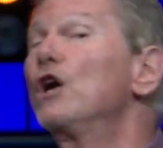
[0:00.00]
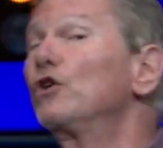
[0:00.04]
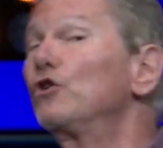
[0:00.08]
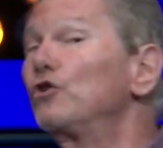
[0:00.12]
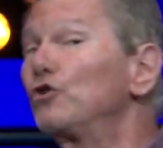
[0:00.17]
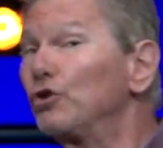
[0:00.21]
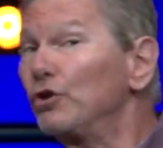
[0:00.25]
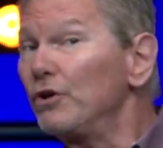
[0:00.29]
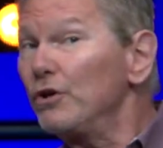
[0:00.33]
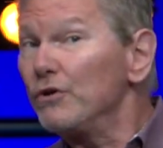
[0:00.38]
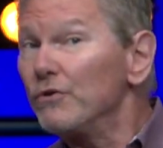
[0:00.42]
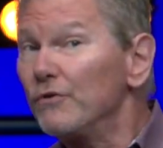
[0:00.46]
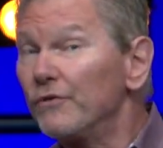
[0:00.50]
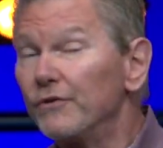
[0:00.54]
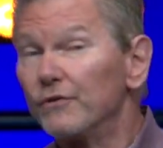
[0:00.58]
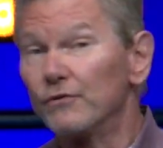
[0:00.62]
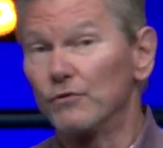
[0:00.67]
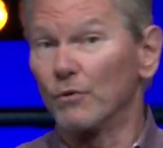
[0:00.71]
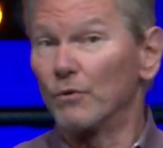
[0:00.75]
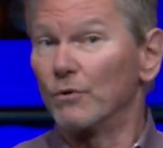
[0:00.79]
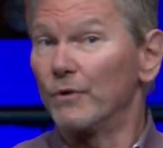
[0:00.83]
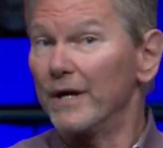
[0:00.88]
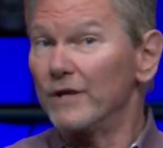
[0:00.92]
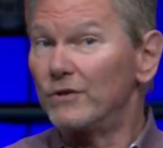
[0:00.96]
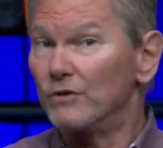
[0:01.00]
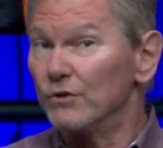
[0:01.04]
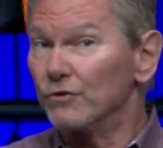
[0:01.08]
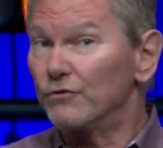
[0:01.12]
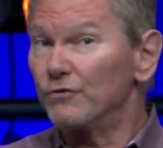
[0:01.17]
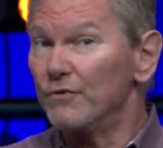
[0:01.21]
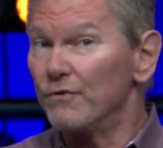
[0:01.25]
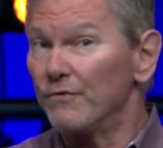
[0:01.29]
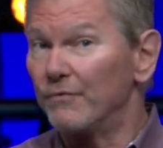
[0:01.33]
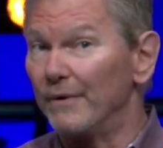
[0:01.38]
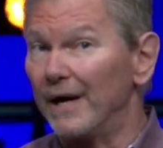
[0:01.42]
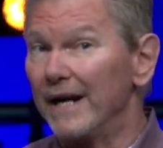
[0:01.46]
Truth, so grace and
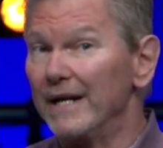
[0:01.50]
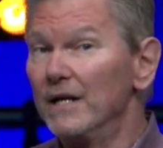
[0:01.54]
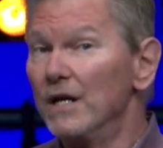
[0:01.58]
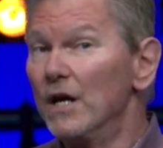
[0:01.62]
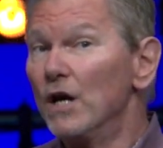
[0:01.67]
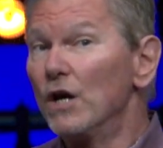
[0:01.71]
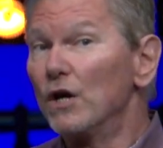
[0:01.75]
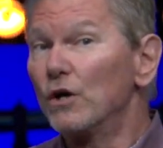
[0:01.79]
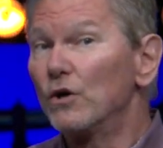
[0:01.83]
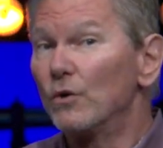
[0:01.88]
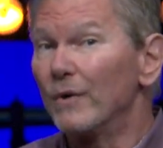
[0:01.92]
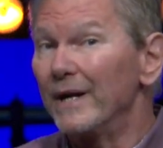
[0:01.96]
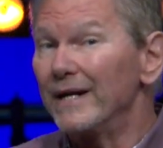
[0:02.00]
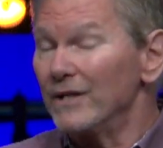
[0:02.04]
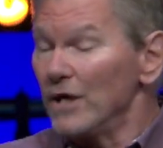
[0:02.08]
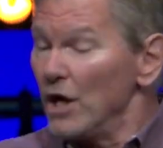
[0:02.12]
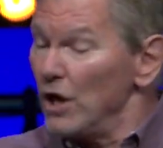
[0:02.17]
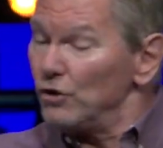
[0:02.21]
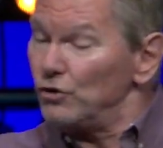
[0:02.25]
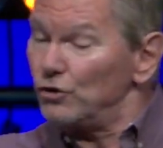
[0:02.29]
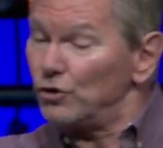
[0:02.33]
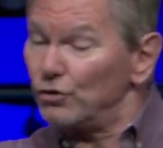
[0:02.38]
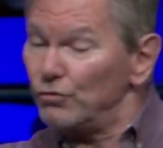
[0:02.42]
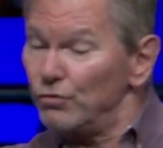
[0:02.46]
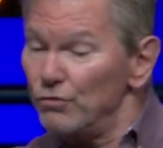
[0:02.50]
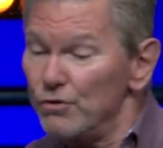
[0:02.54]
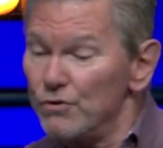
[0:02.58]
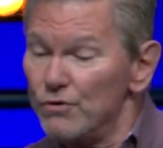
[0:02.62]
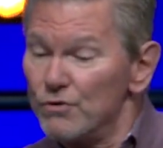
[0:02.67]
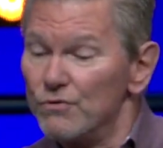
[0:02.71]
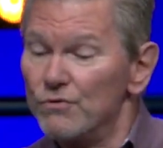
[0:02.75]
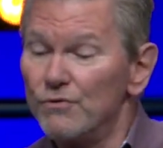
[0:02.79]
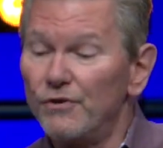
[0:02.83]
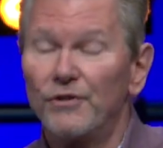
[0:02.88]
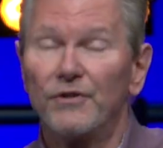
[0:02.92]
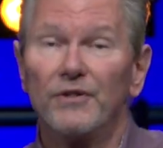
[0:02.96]
truth, right? Great
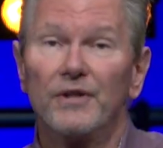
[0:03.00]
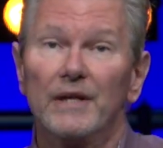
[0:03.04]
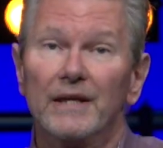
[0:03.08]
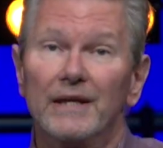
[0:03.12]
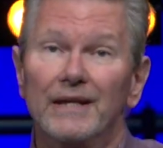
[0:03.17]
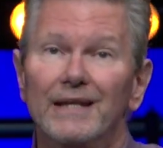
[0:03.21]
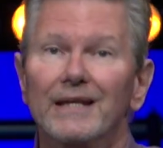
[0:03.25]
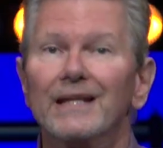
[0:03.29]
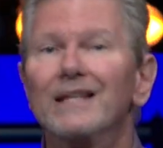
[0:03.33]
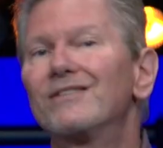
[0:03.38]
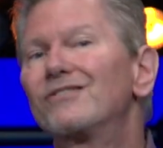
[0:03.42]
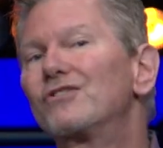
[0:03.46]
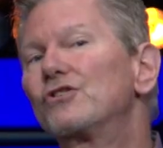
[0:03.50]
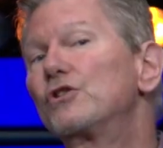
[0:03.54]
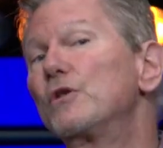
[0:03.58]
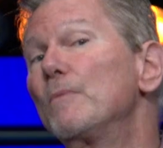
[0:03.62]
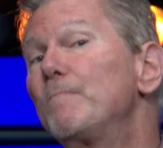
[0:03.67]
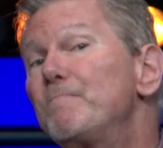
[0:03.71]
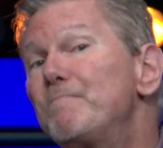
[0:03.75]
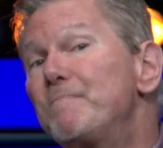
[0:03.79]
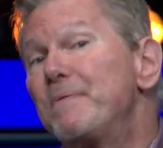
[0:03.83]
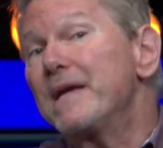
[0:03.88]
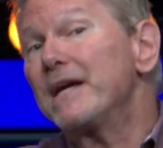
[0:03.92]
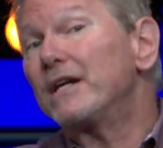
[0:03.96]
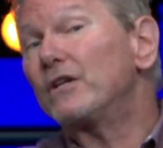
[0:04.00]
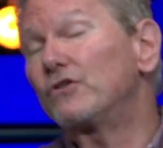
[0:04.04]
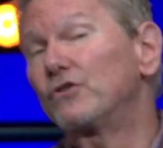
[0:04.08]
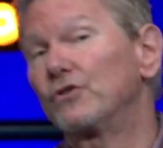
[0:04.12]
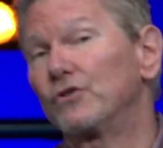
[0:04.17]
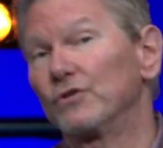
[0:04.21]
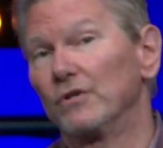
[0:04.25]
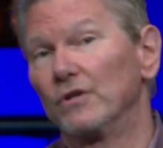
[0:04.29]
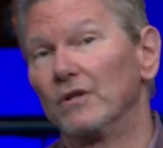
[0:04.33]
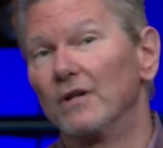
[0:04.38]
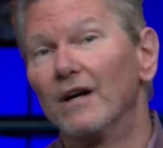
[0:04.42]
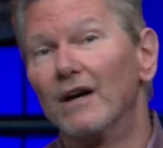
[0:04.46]
truth is the
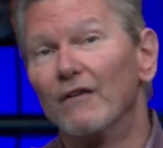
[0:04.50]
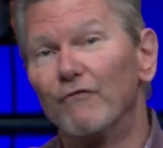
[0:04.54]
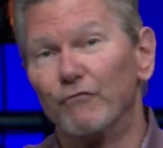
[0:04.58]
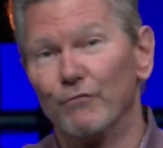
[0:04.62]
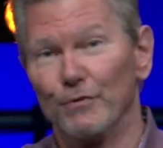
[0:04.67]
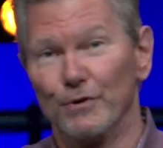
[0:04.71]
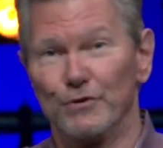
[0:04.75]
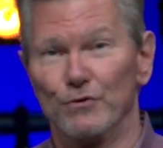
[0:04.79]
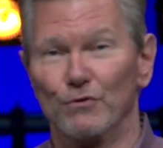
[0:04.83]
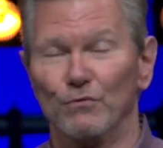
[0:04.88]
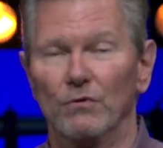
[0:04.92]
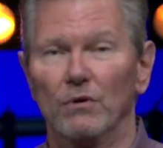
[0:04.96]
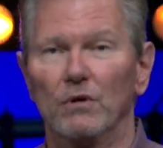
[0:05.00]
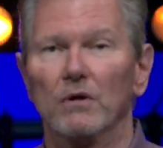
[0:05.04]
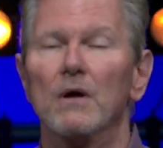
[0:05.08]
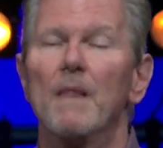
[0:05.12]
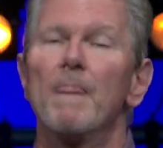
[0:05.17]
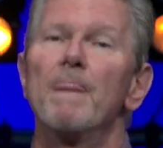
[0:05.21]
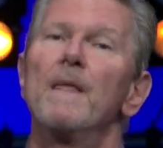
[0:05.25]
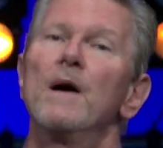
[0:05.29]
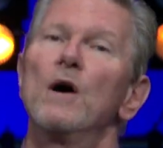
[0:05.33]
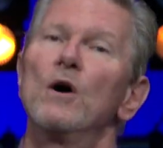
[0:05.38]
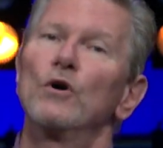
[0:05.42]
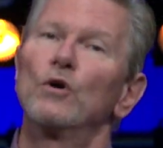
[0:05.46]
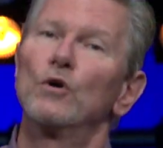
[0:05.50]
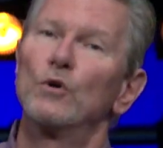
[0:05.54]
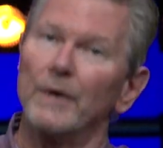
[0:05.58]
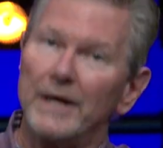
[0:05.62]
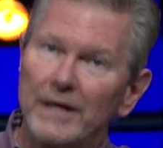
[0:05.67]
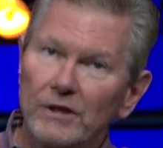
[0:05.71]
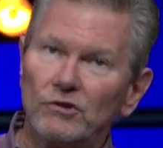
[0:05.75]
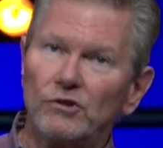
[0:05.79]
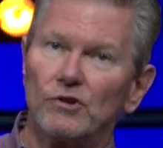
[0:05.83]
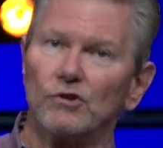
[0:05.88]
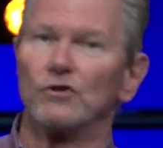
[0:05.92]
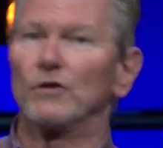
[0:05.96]
picture of renewal.
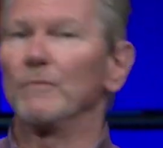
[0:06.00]
Grace is